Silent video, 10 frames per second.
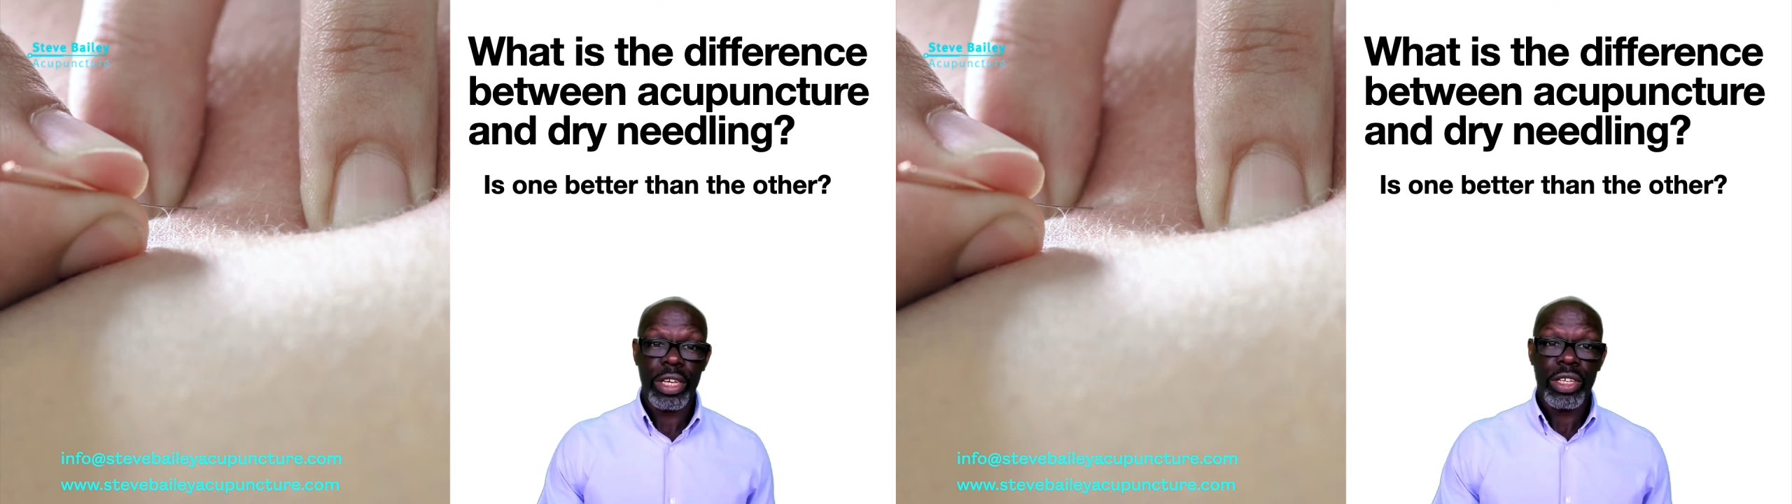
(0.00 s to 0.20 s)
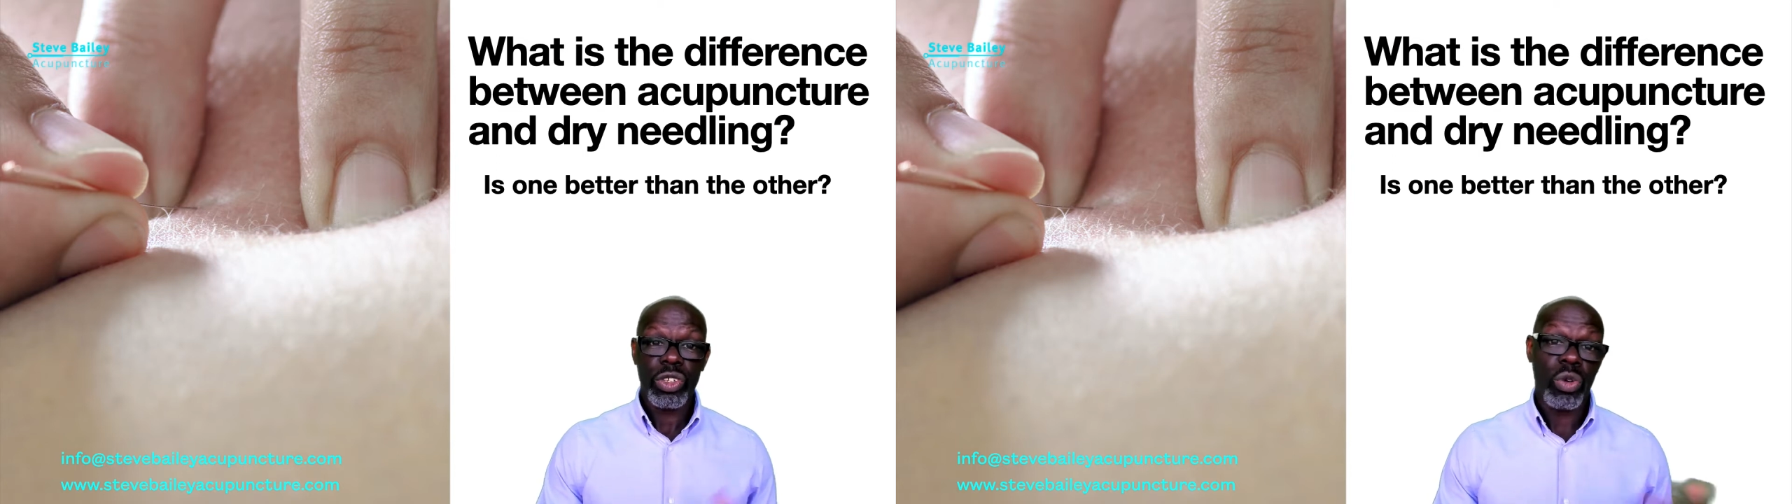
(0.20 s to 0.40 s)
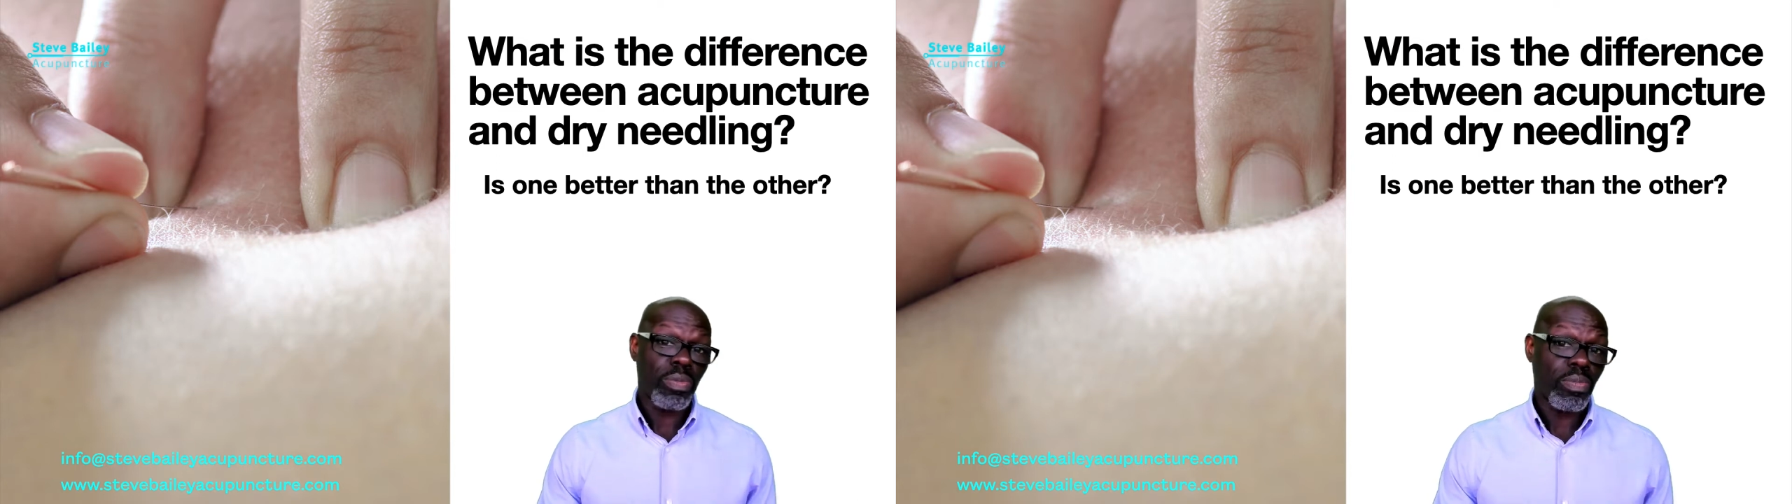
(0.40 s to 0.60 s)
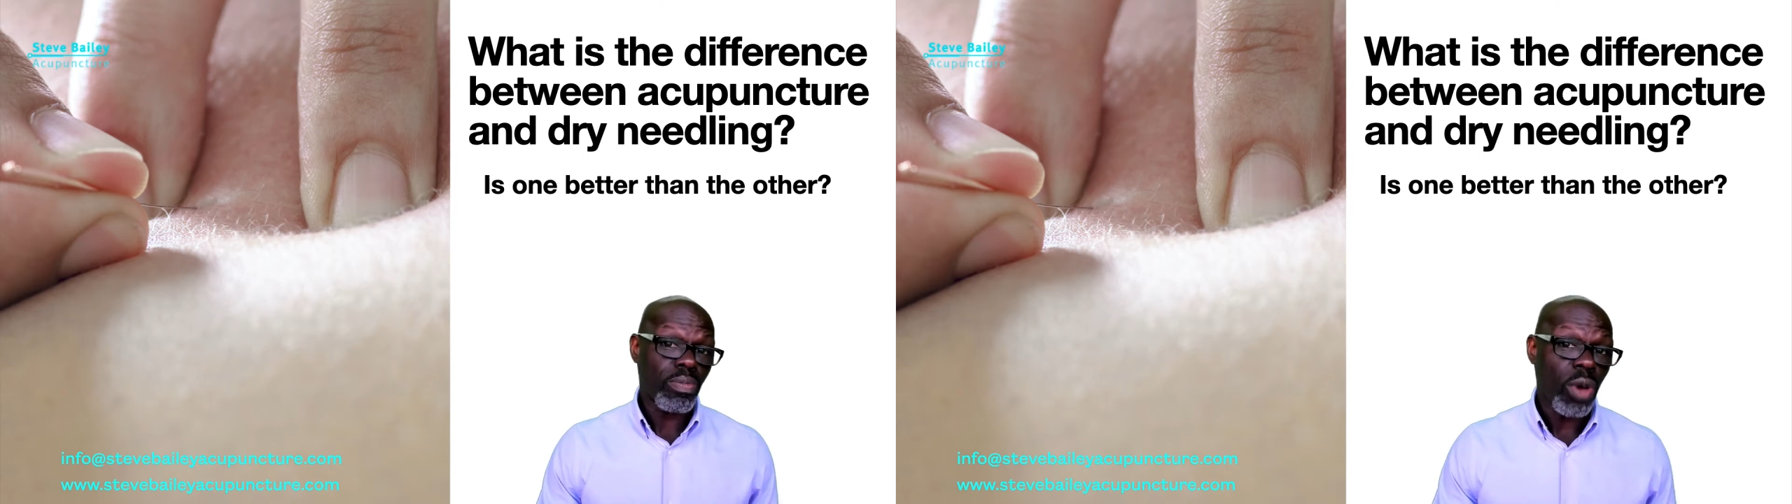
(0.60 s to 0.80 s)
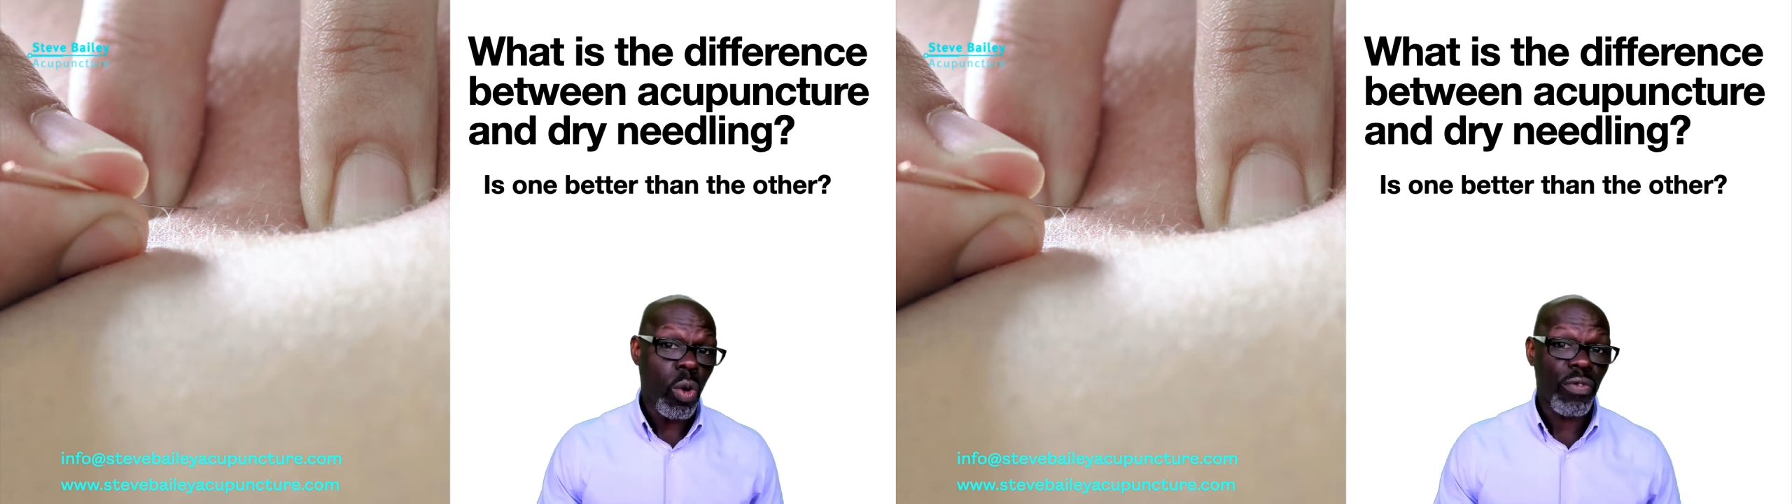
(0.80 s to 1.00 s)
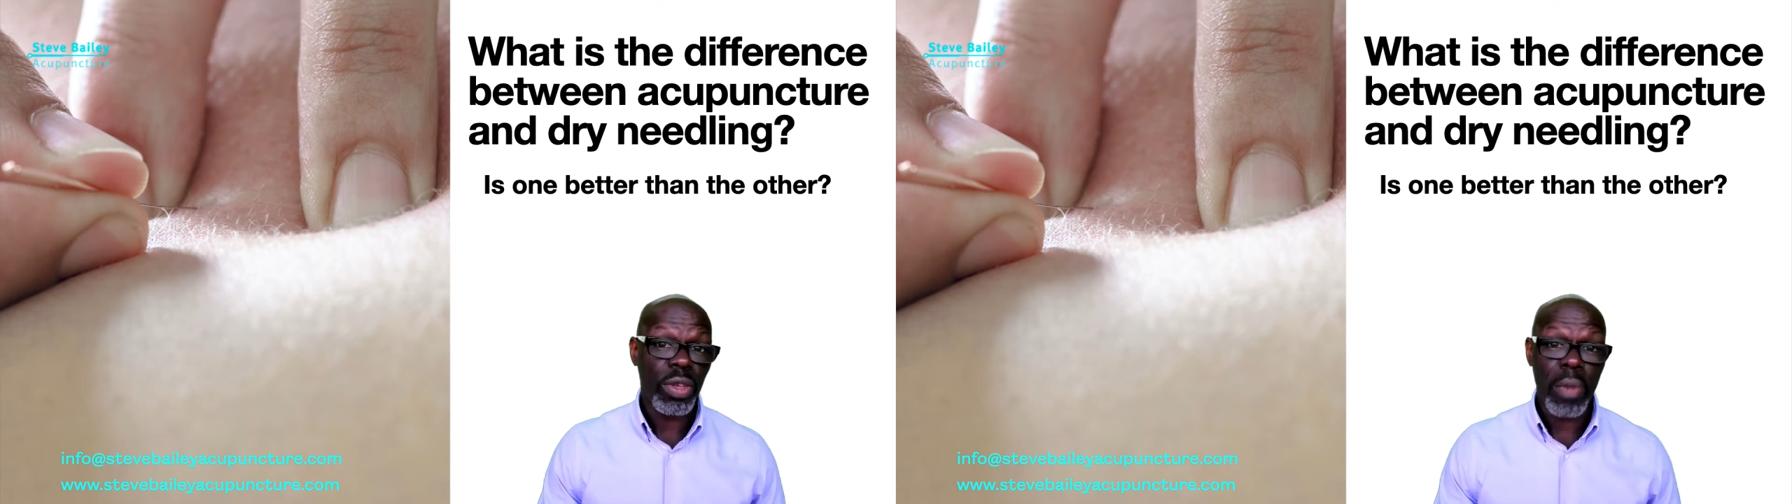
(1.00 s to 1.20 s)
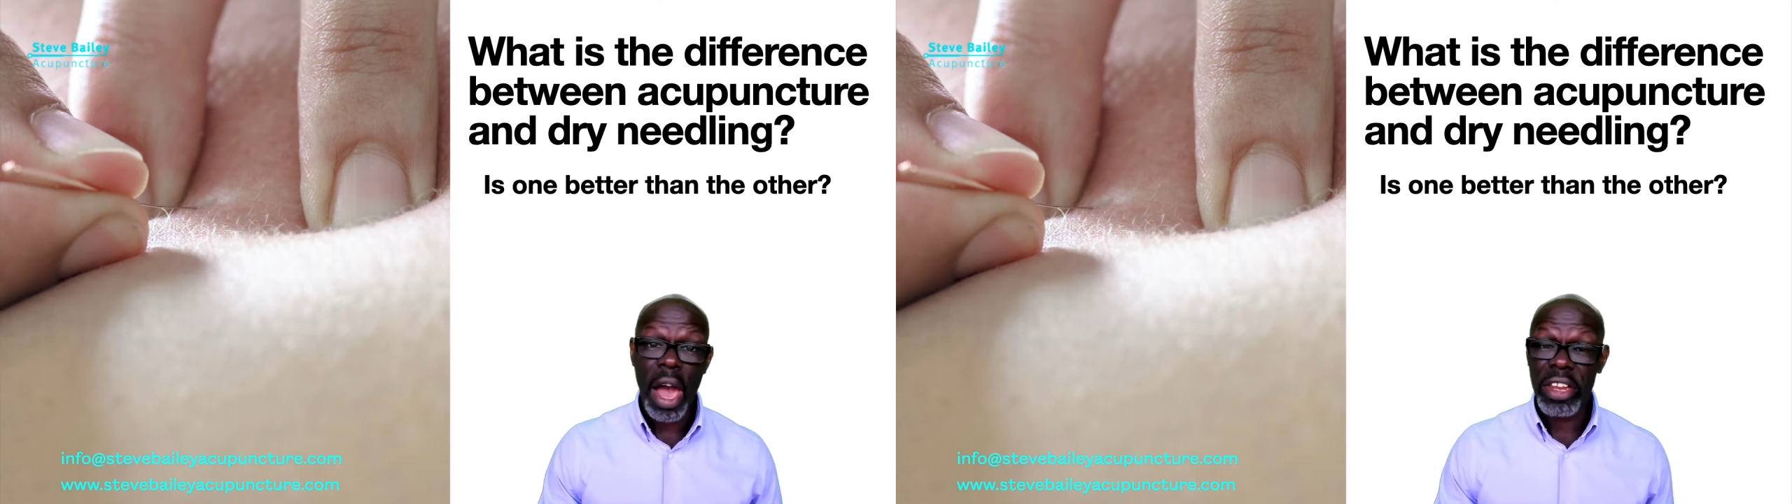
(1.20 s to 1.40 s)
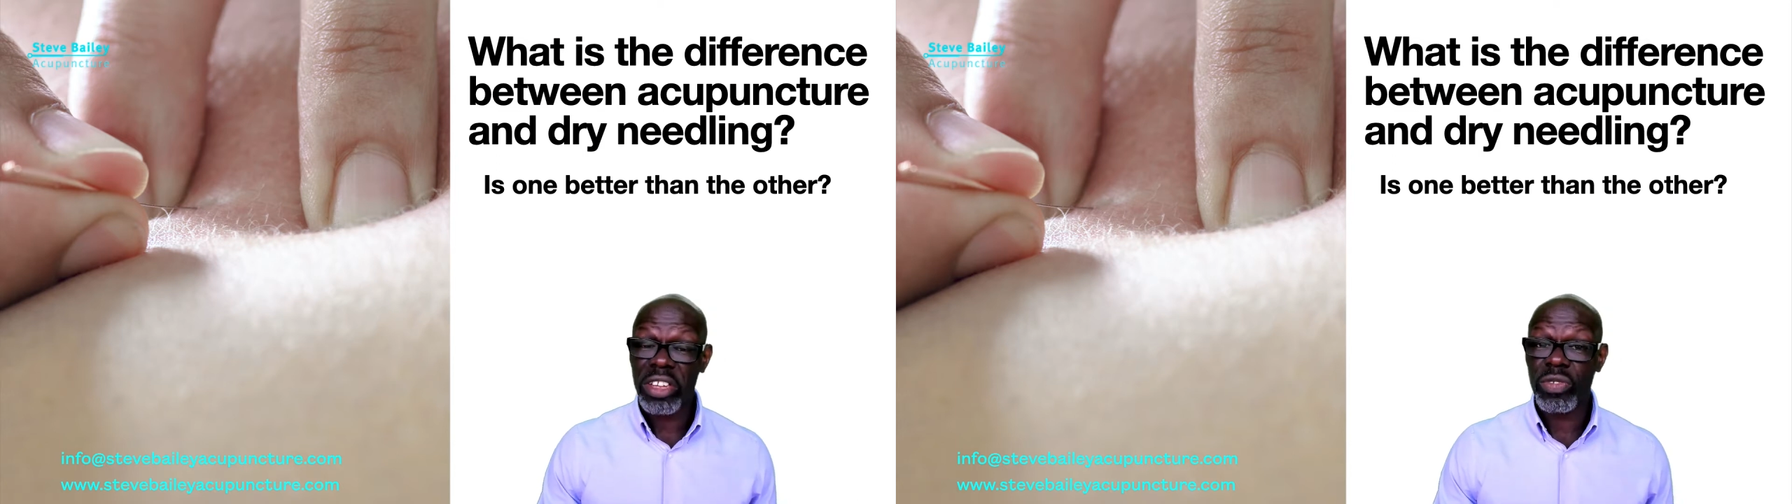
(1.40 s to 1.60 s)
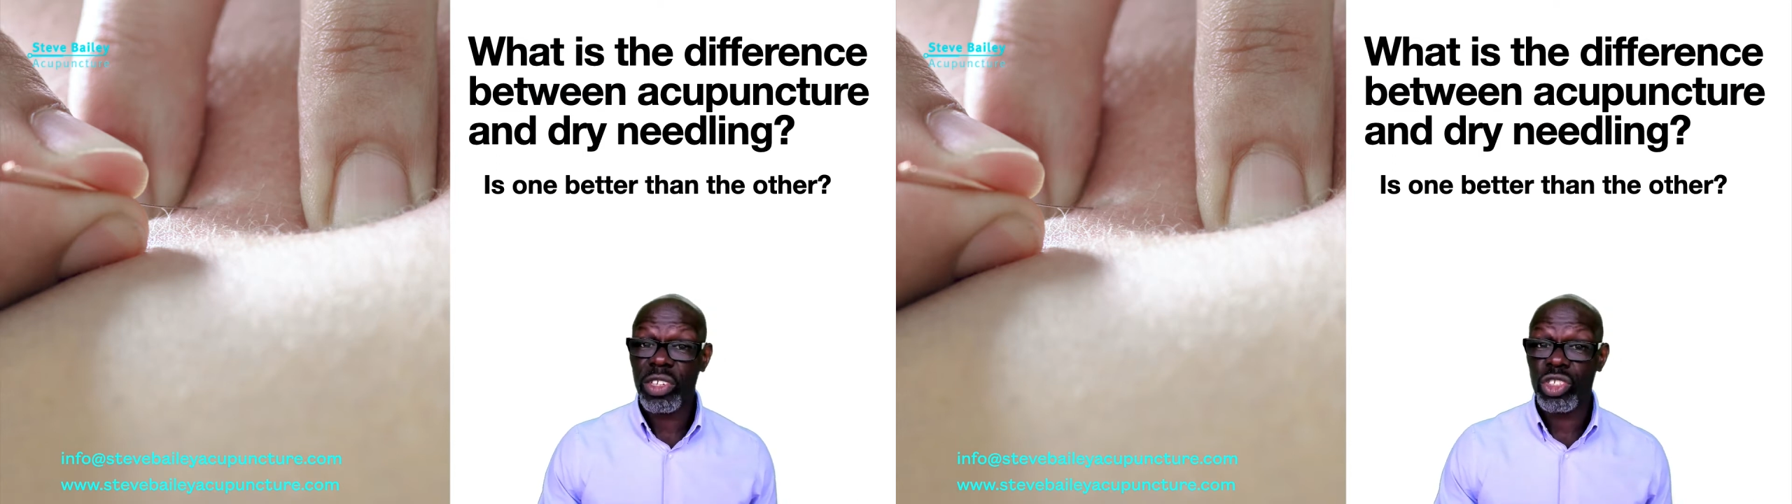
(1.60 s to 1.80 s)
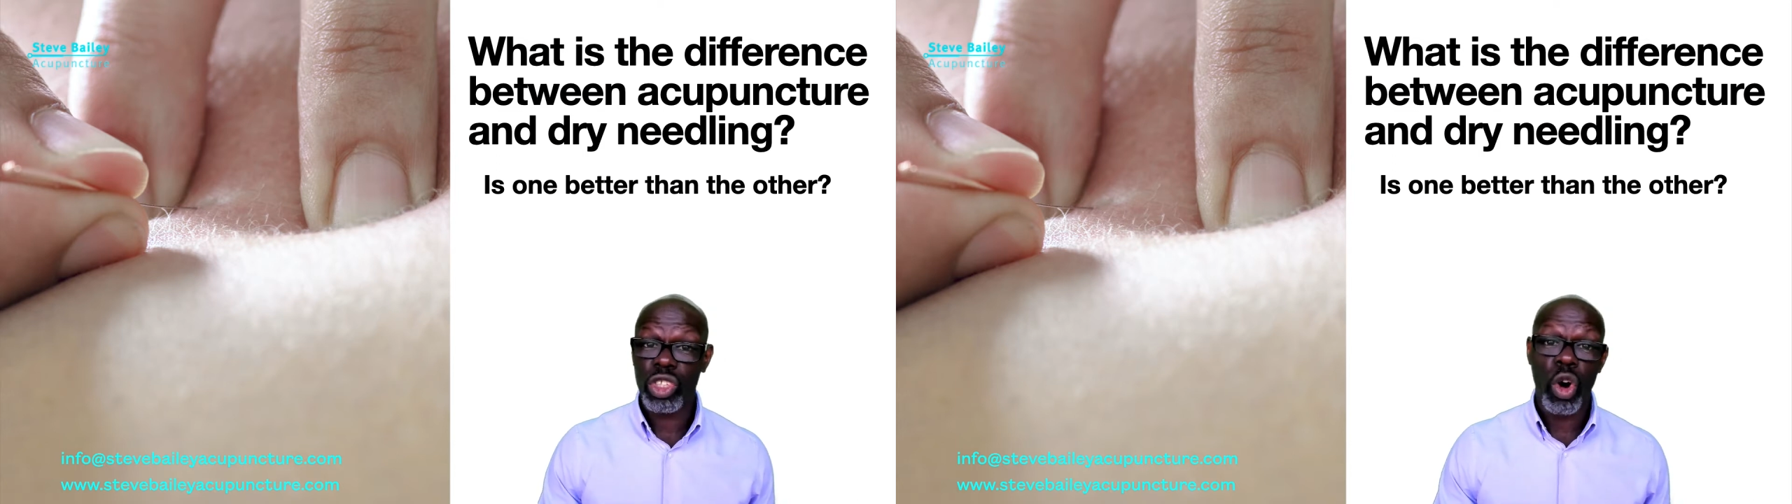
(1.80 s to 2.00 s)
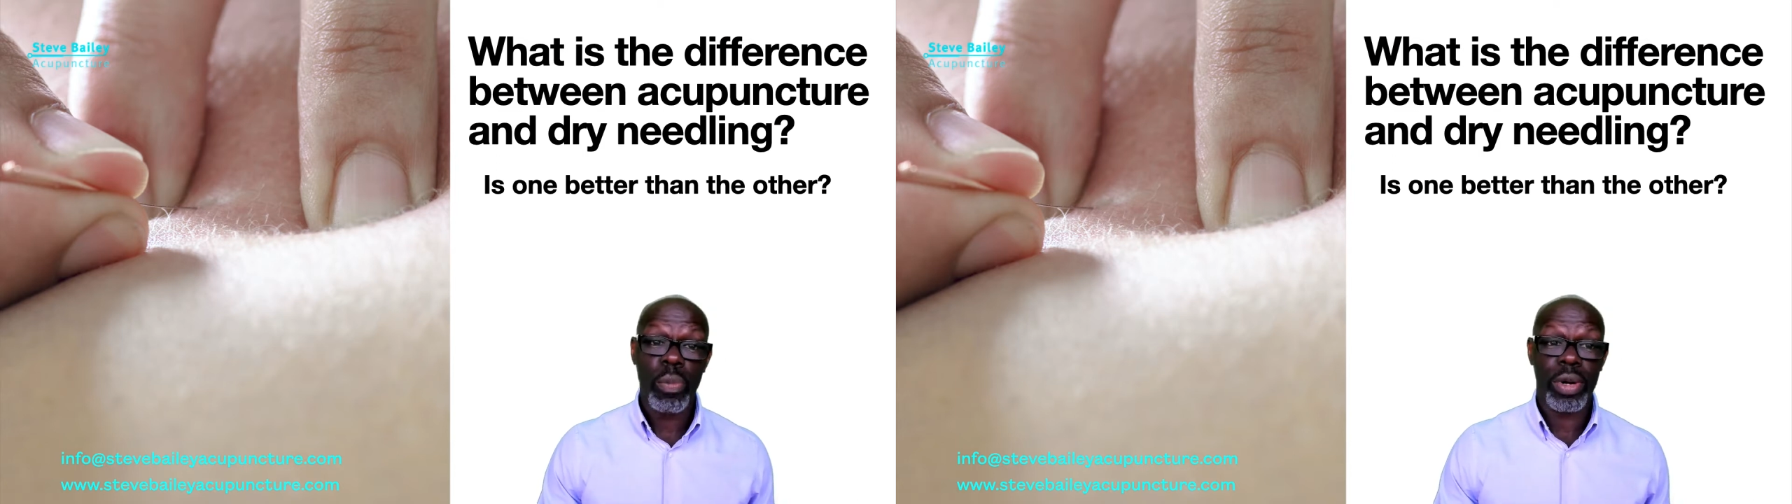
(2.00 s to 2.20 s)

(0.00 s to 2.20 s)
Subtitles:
So hopefully by the end of this short